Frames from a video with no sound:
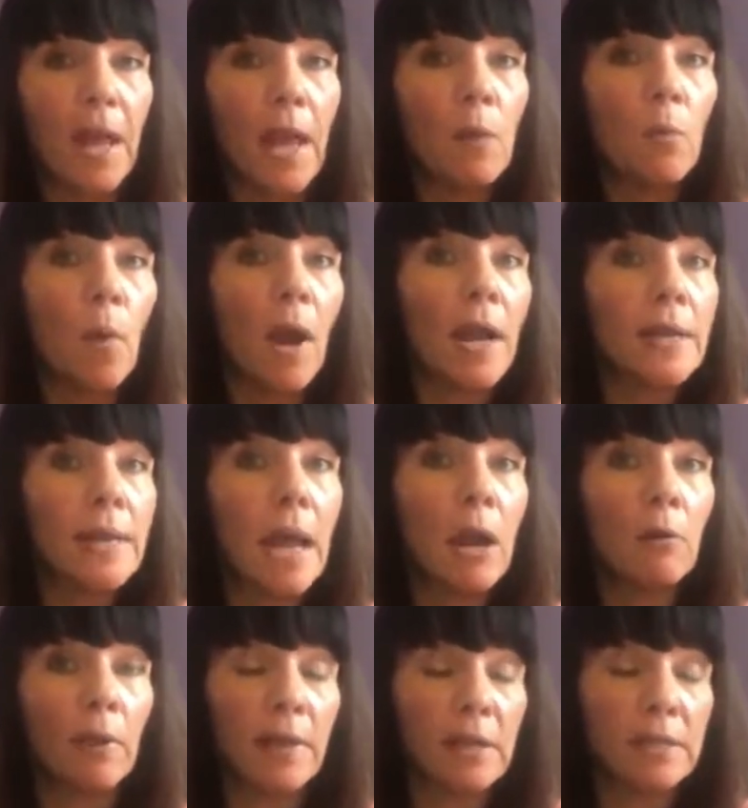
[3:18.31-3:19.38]
and why
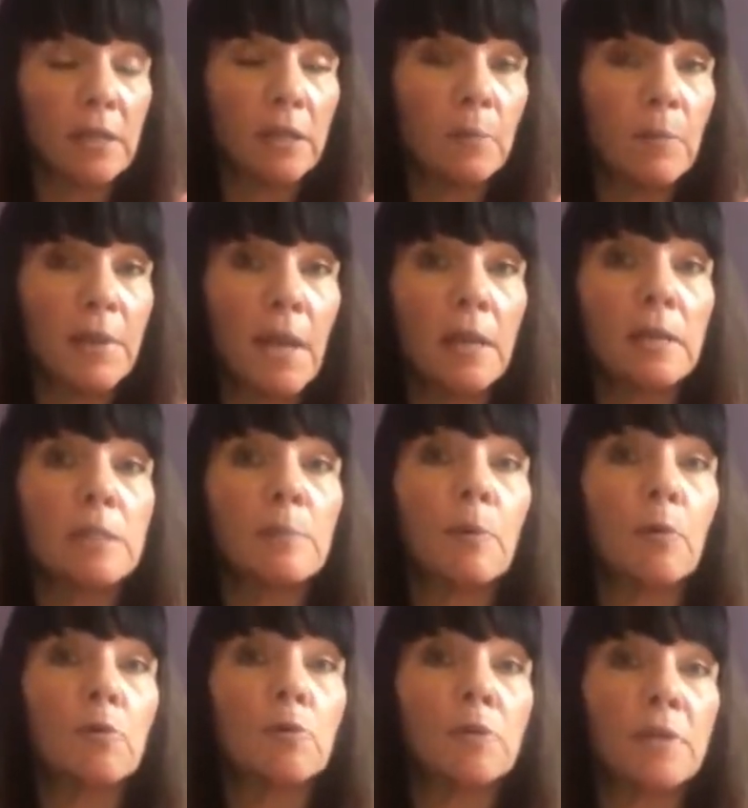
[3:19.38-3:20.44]
now like i said in the beginning as
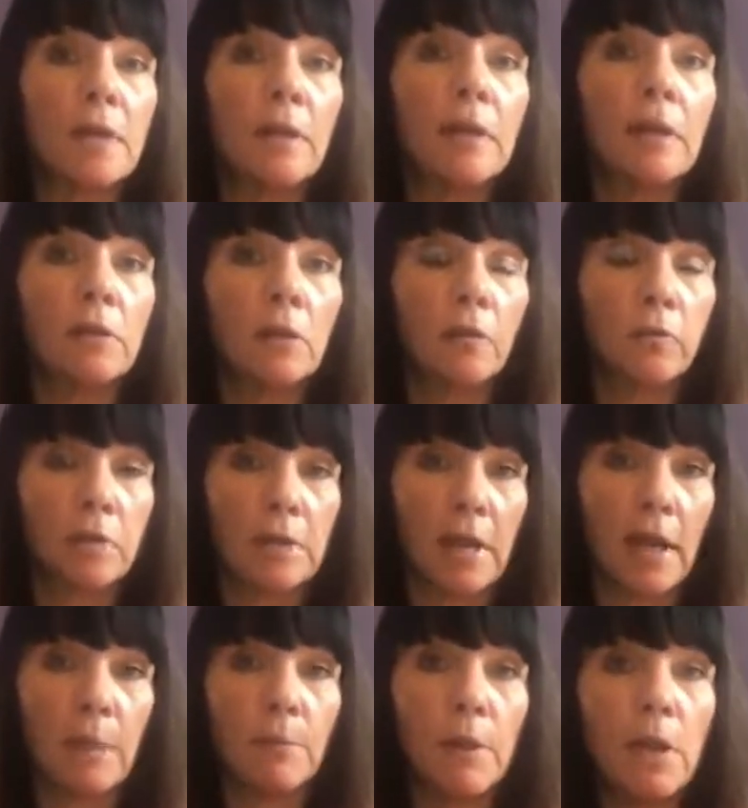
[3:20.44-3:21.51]
opposed to say like another
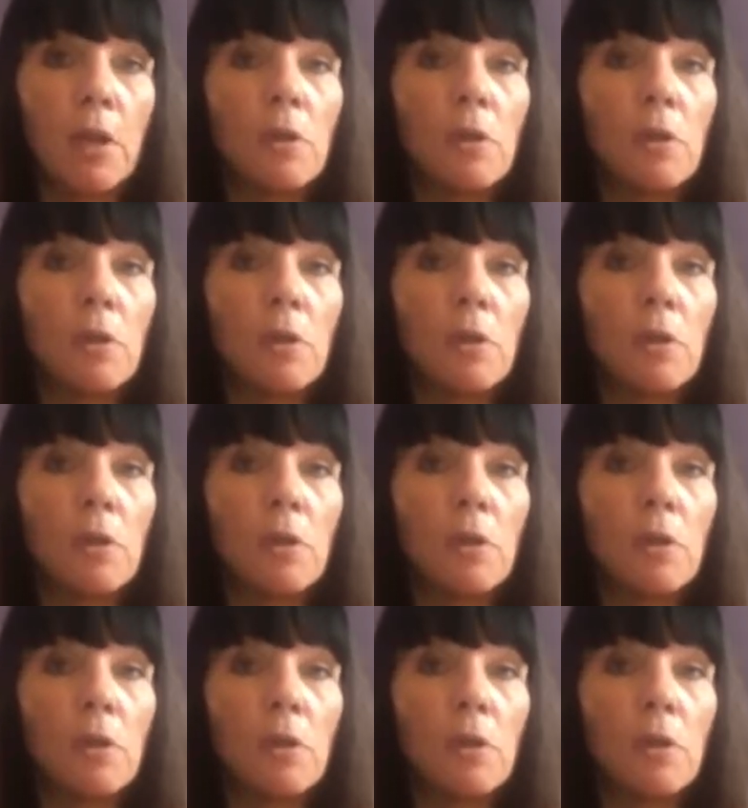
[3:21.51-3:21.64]
time